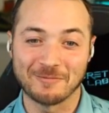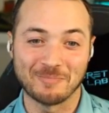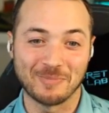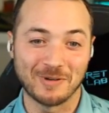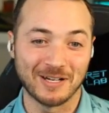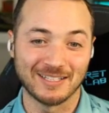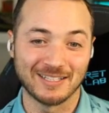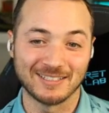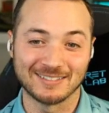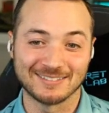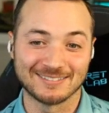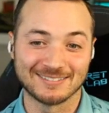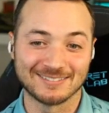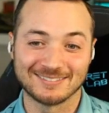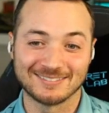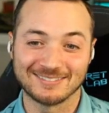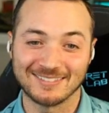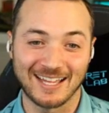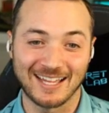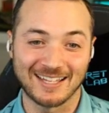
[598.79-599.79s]
But
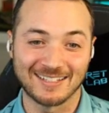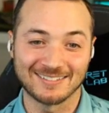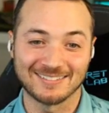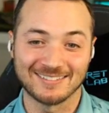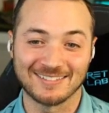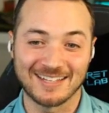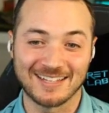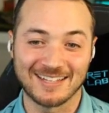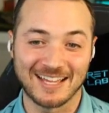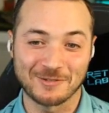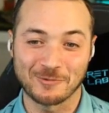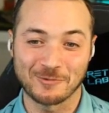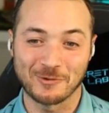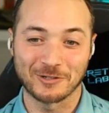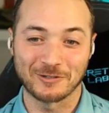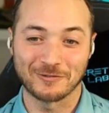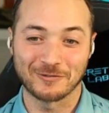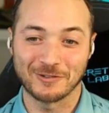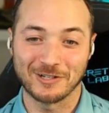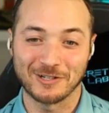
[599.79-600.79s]
that has
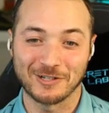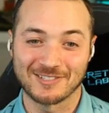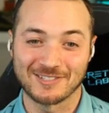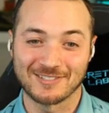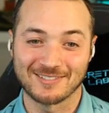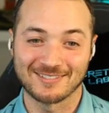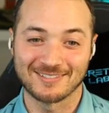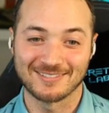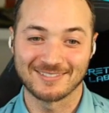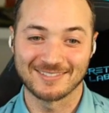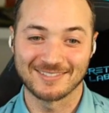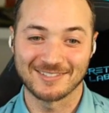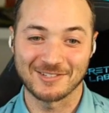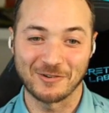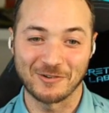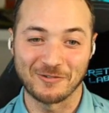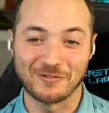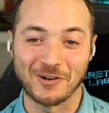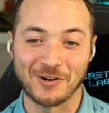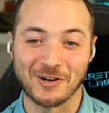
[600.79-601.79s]
worked for us
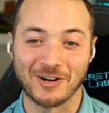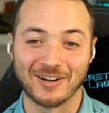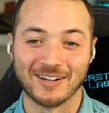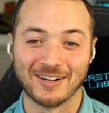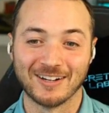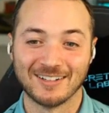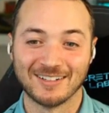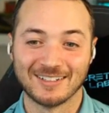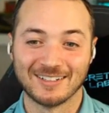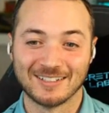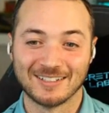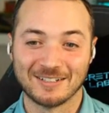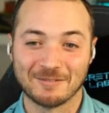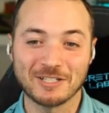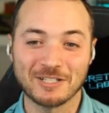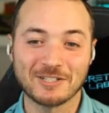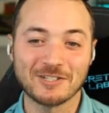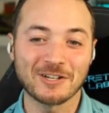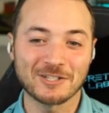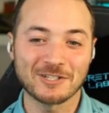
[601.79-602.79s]
so far.
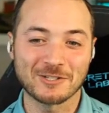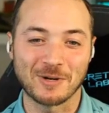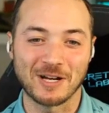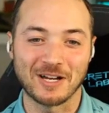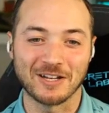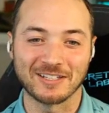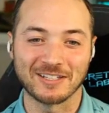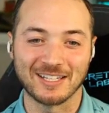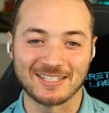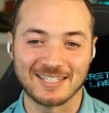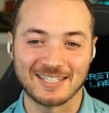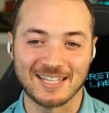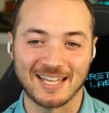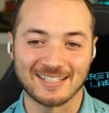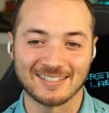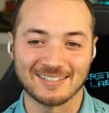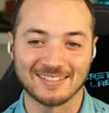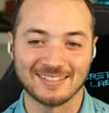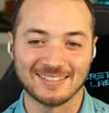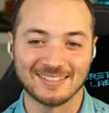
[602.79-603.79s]
But it took us a while to yeah. get to
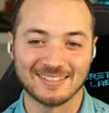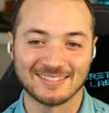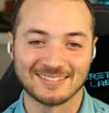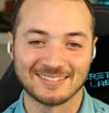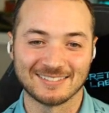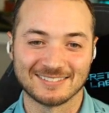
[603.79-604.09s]
that, didn't it?